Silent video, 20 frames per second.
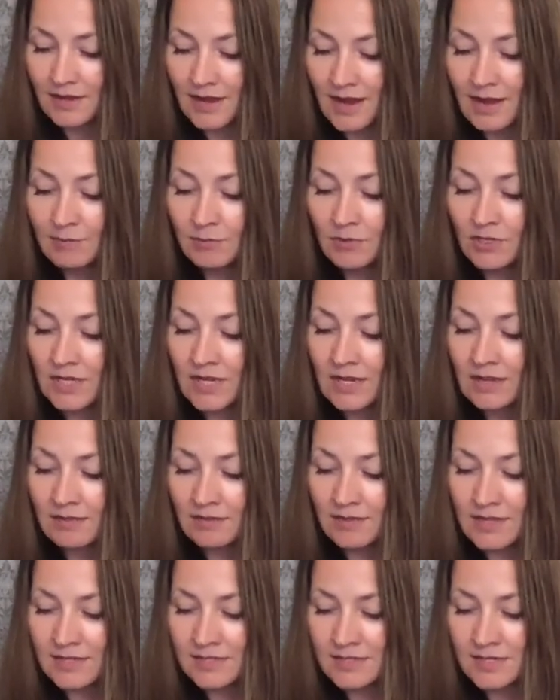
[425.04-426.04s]
I'm looking at
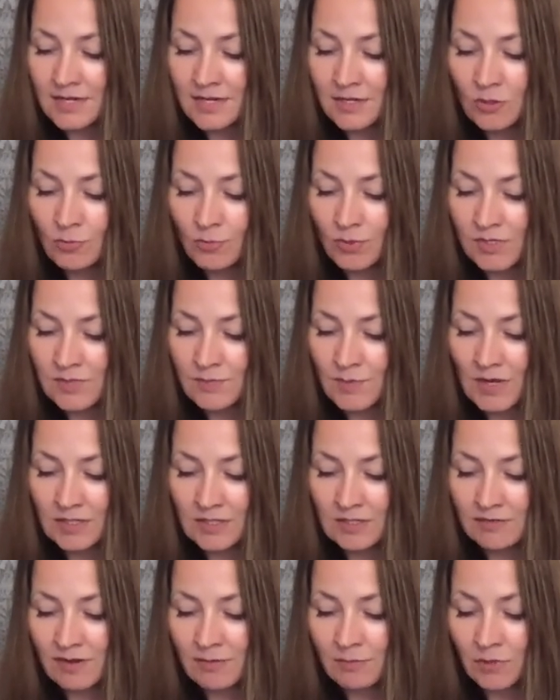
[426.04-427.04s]
things in a new
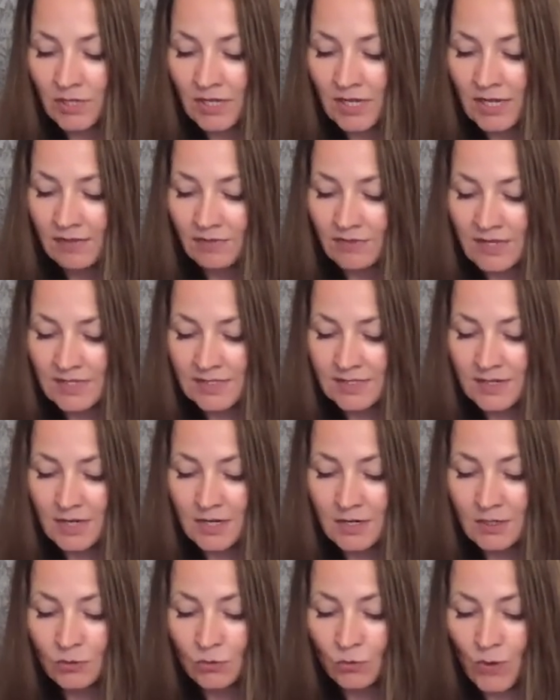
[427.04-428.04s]
perspective. I'm looking at things in a
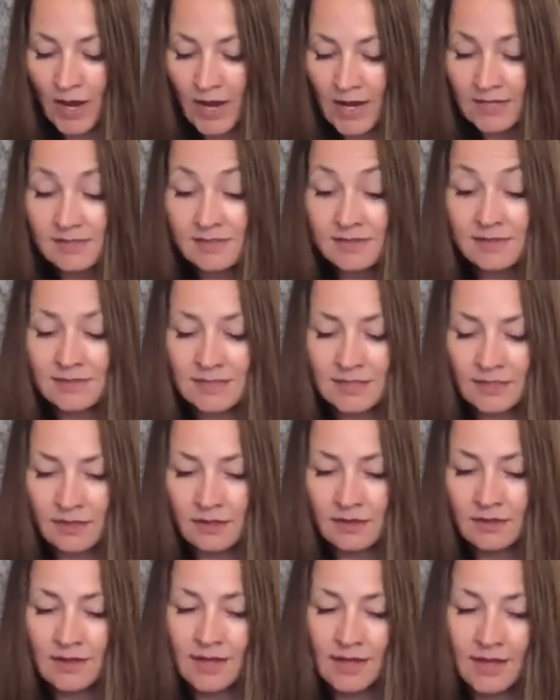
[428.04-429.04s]
new way.
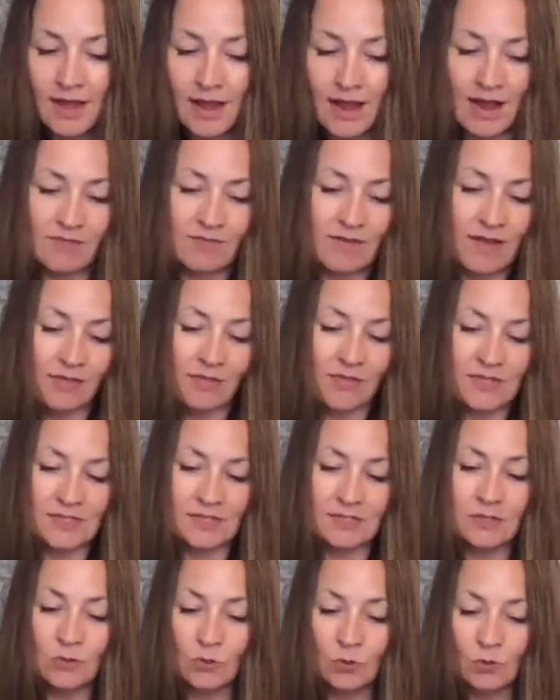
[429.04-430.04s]
Still, I've had this
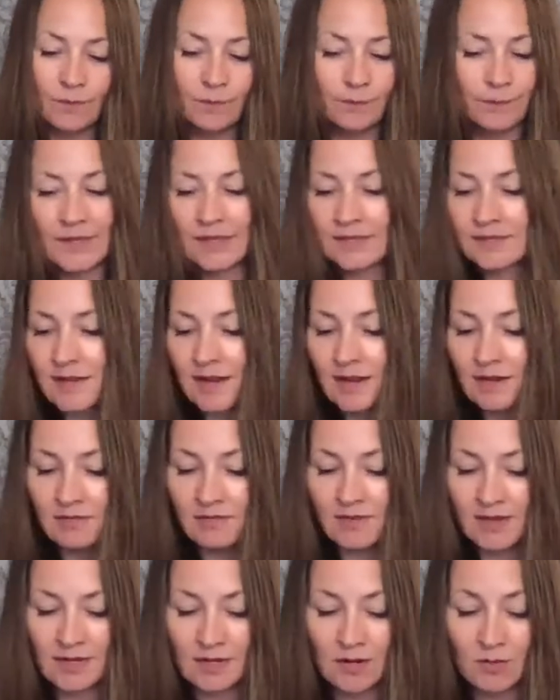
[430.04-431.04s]
new, it's kind of
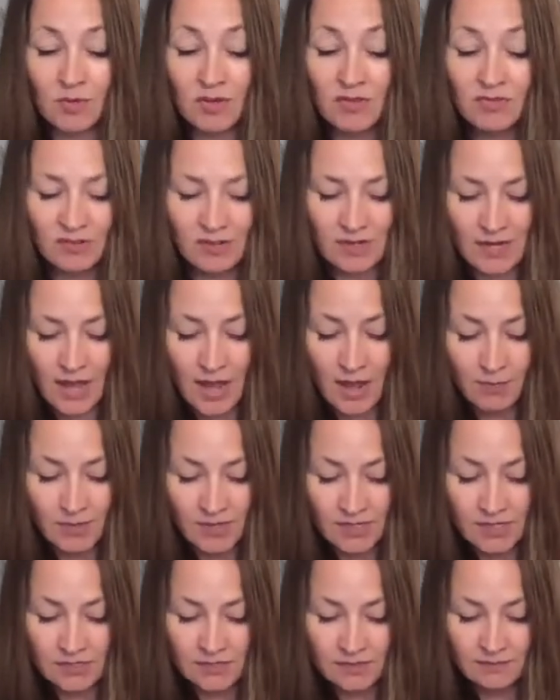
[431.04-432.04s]
like an epiphany
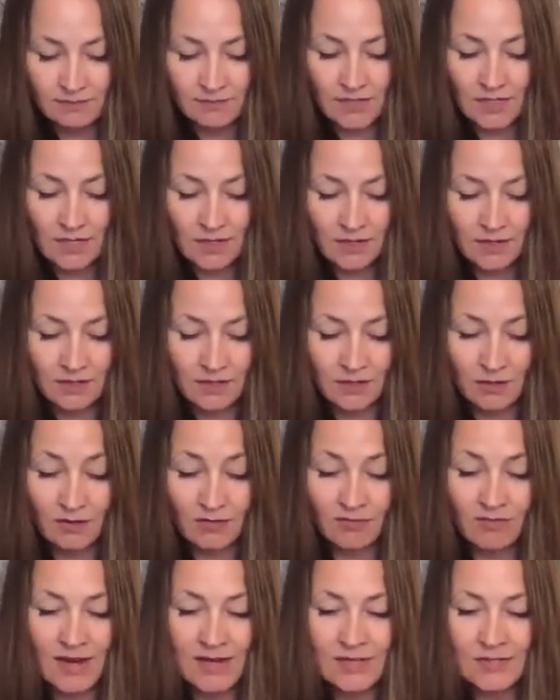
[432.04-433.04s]
happened. Your
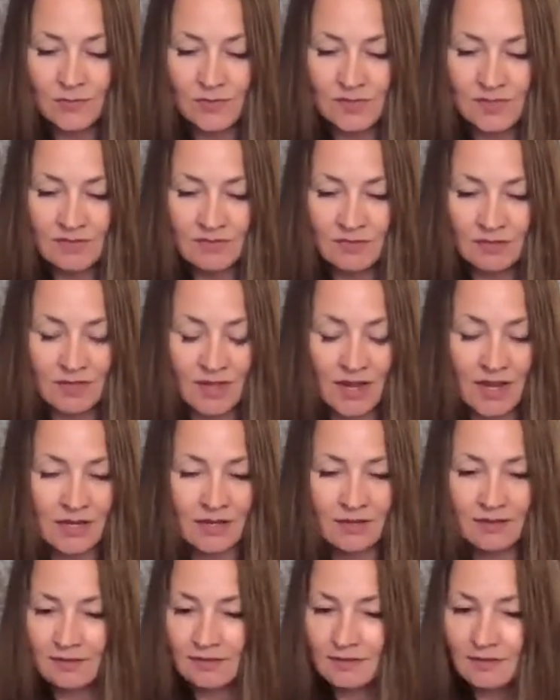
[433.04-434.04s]
advice was even
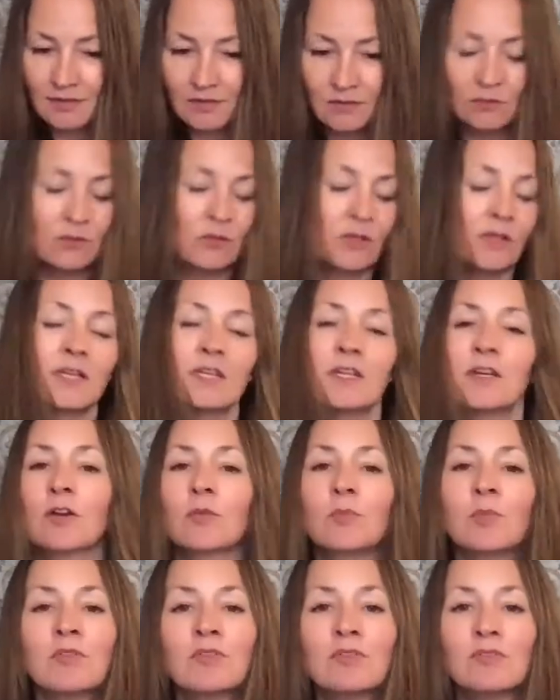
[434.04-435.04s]
like, look at your
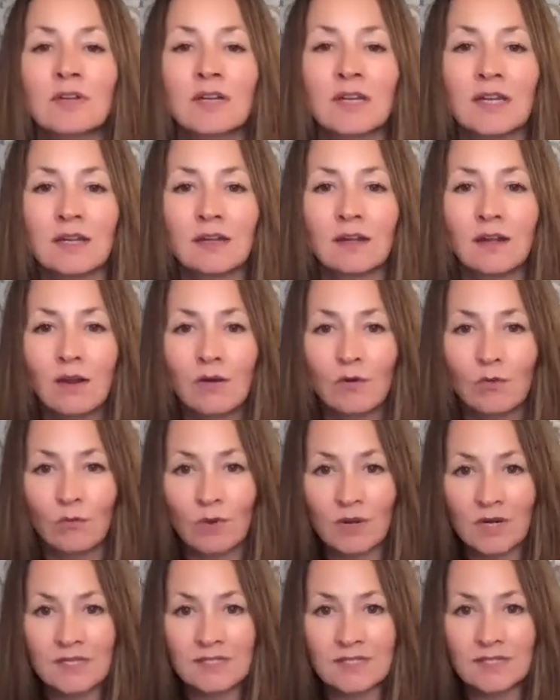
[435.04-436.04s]
epiphany.
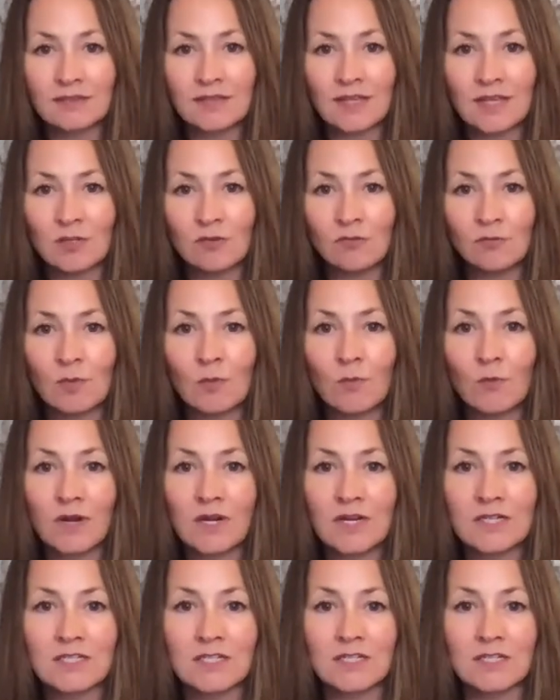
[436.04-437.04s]
What is it that you've been
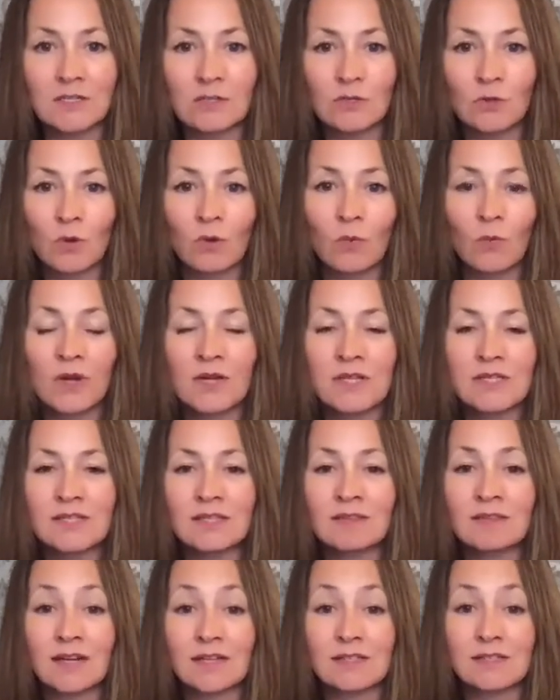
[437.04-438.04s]
wanting to do, or what is
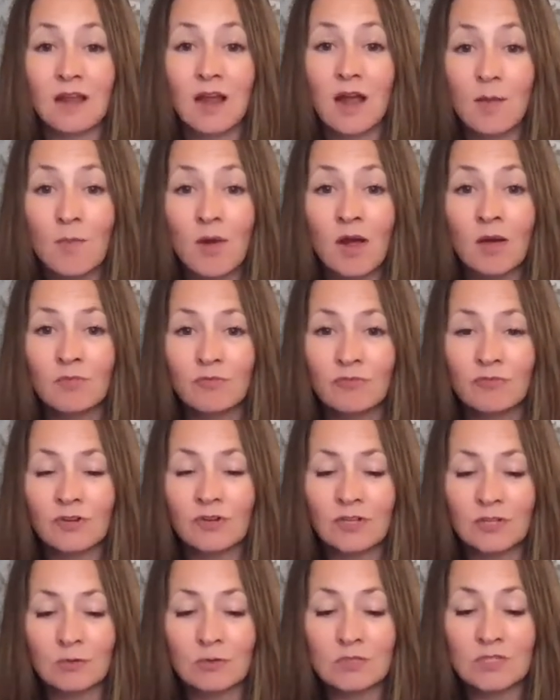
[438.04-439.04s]
it that has come up for
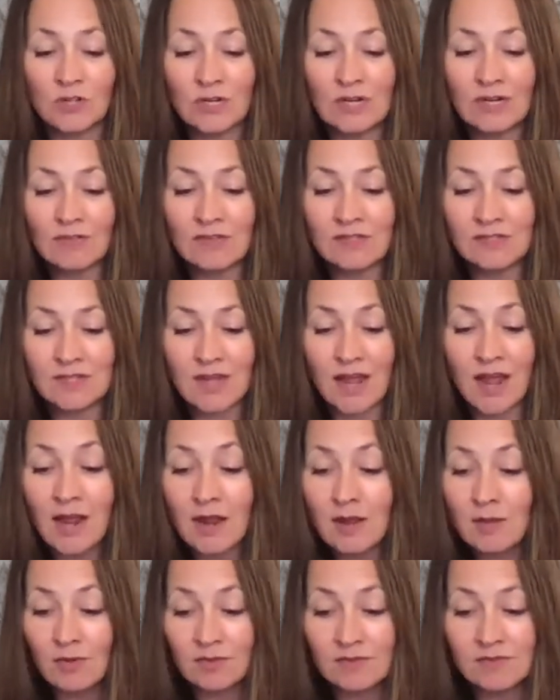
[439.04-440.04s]
you during this
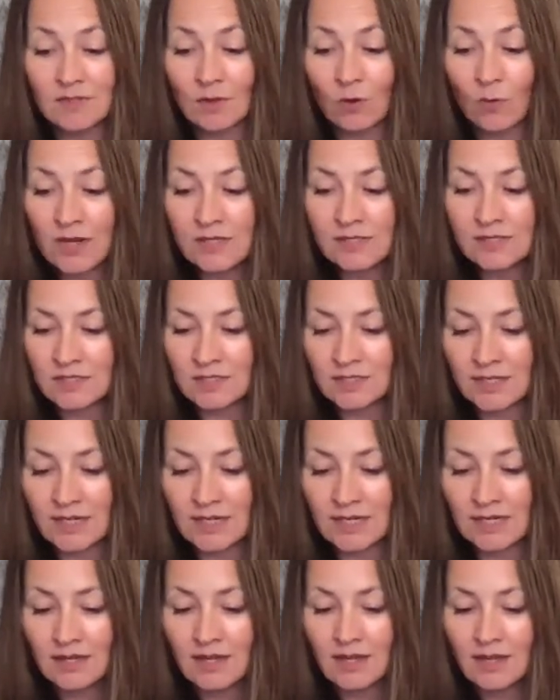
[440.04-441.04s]
time of
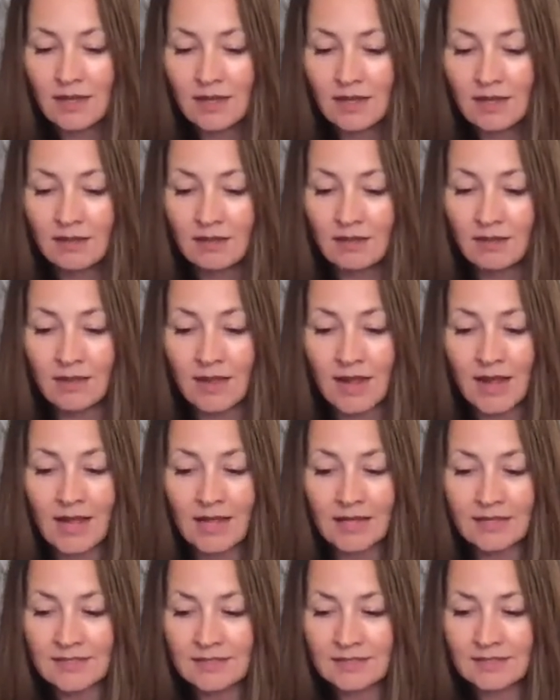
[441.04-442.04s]
sequestering
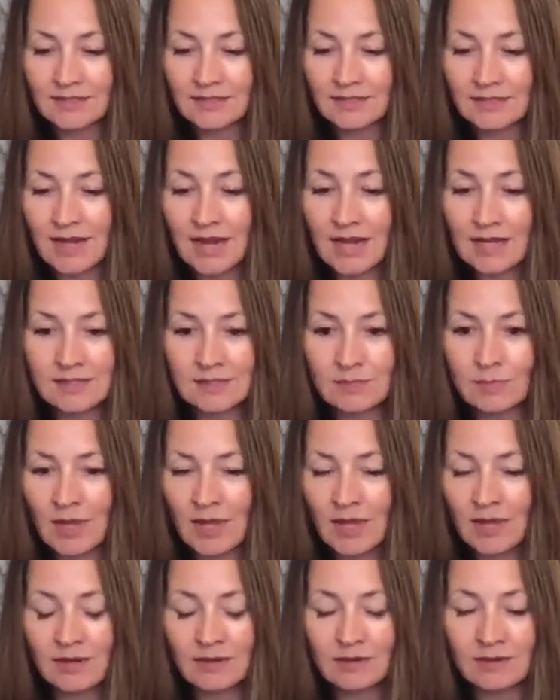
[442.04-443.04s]
that has
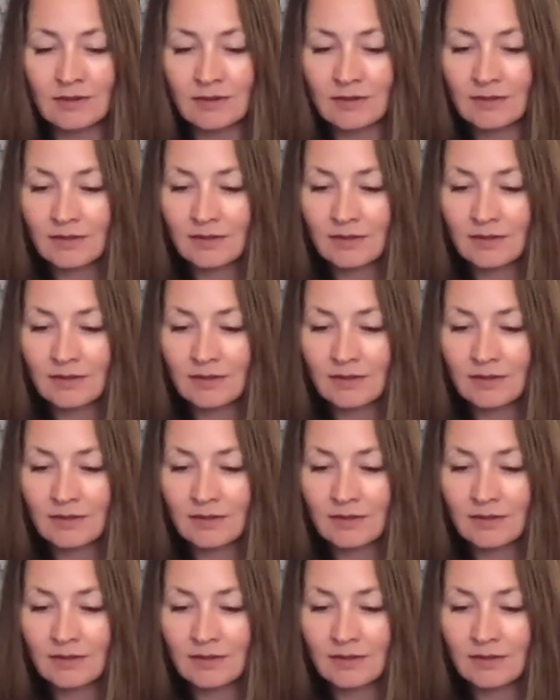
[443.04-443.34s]
been